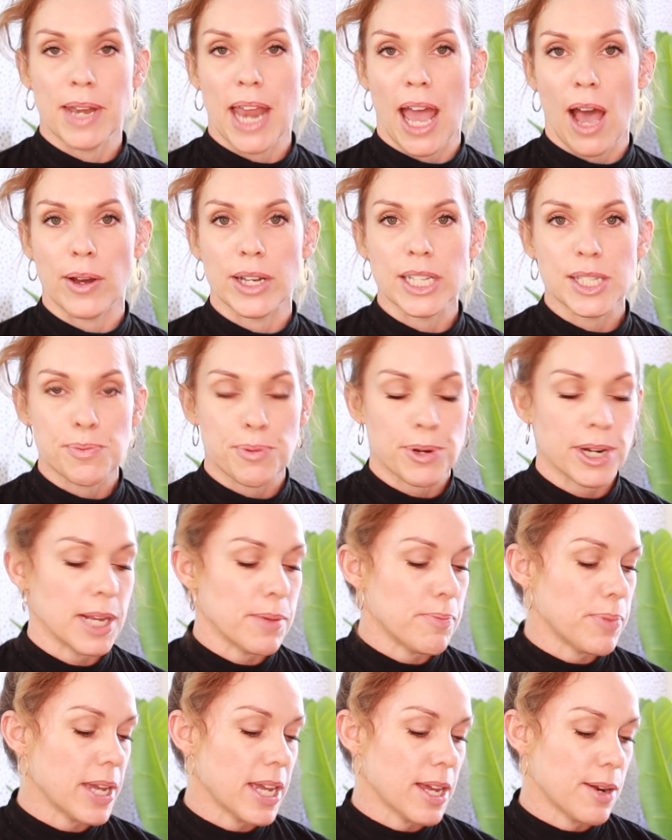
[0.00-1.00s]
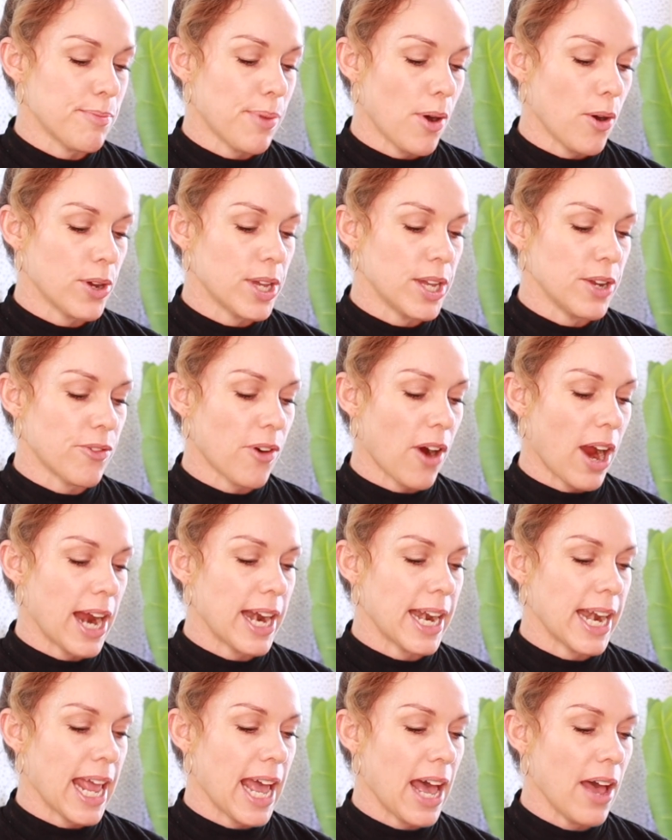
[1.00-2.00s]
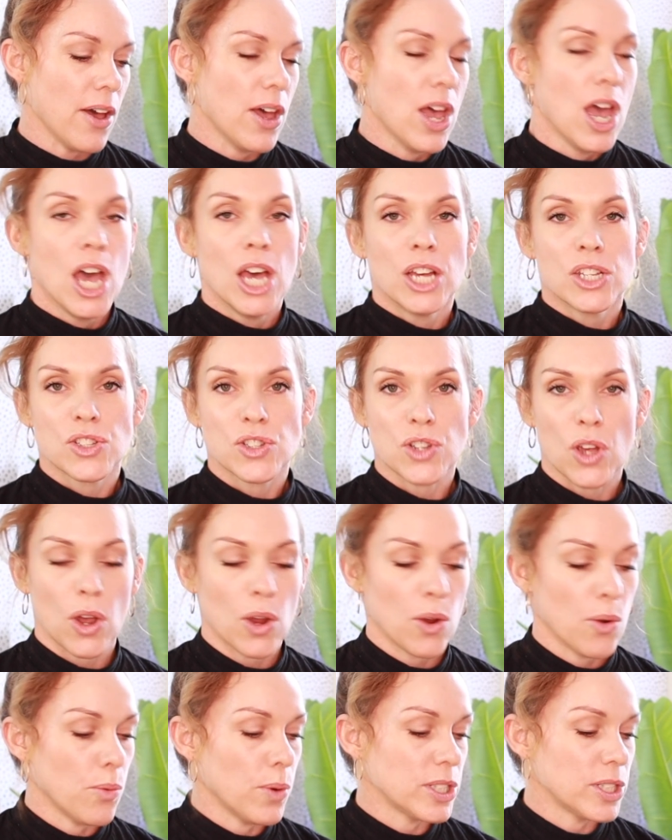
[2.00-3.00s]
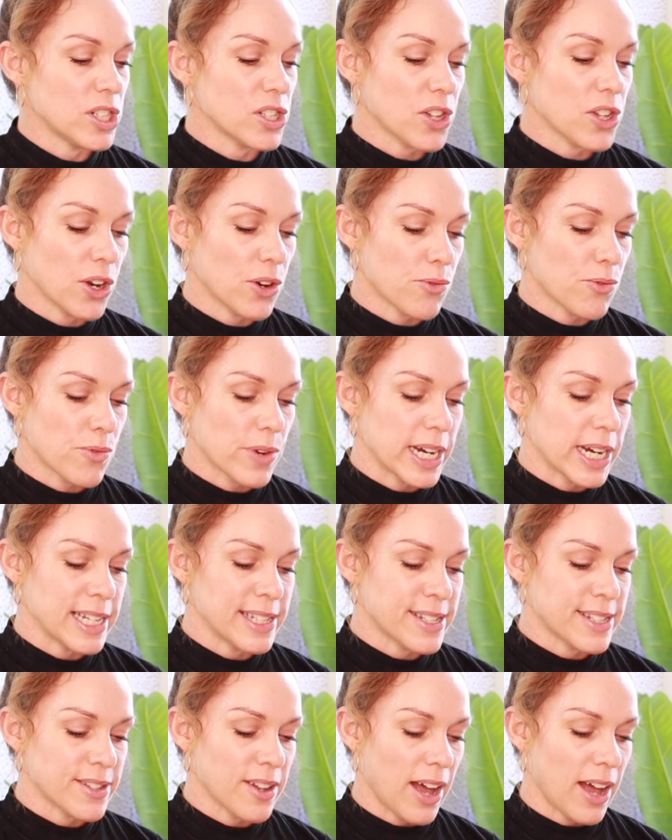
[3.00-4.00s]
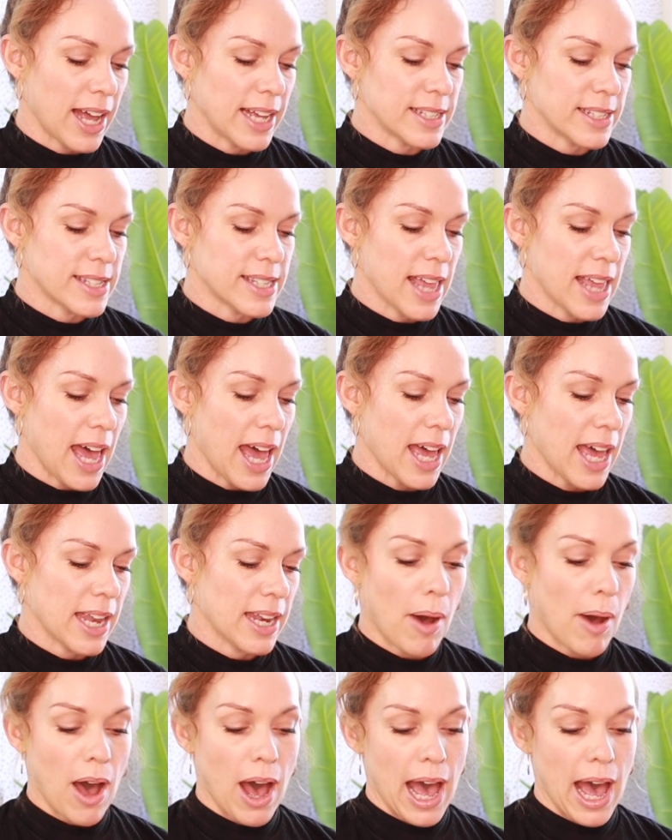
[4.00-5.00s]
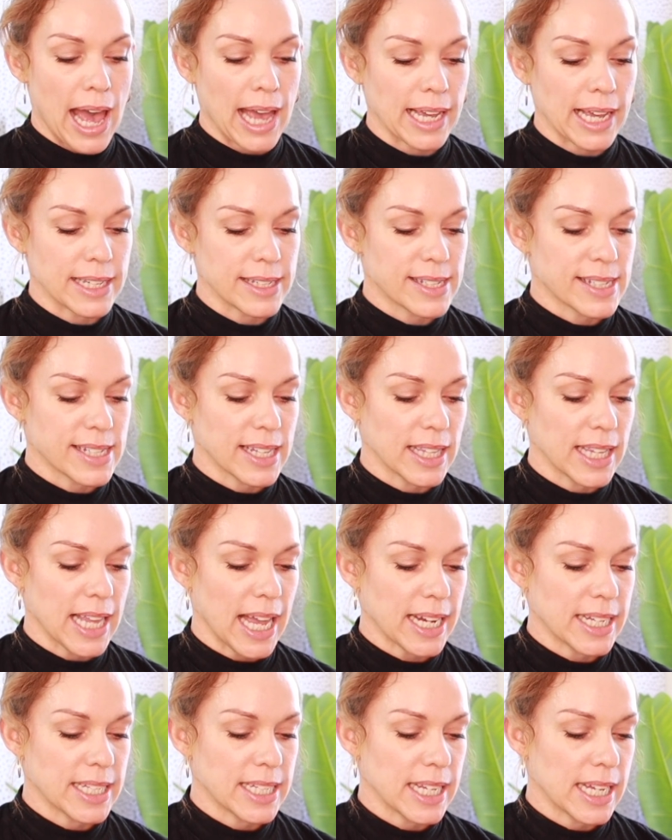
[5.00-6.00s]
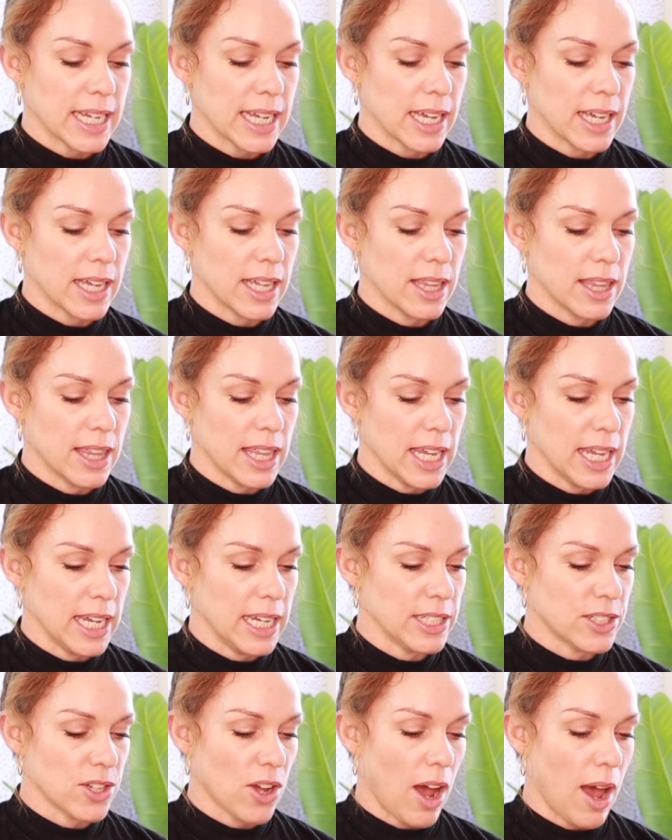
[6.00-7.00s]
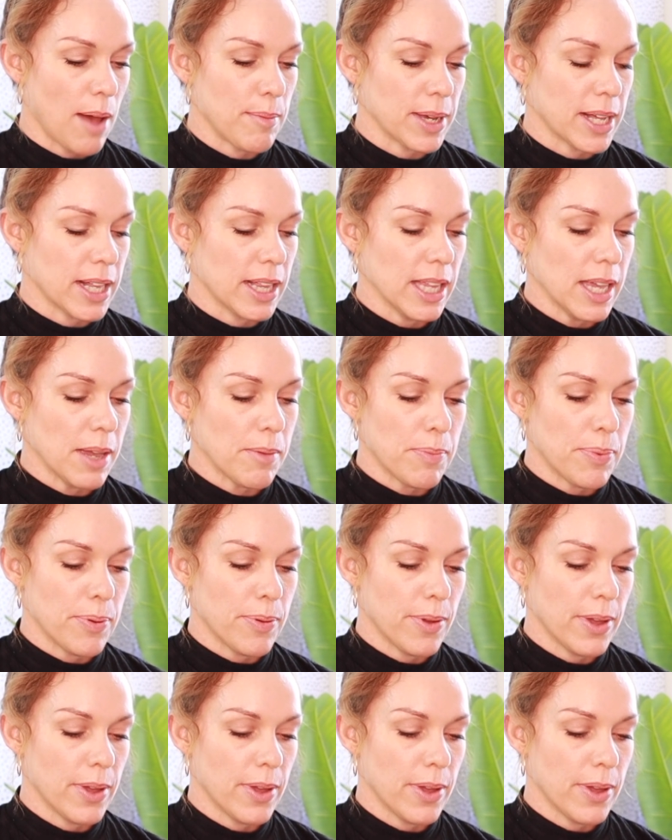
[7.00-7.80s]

Now it's pretty big and bulky right now, so we're just going to resize that by selecting the timer clip,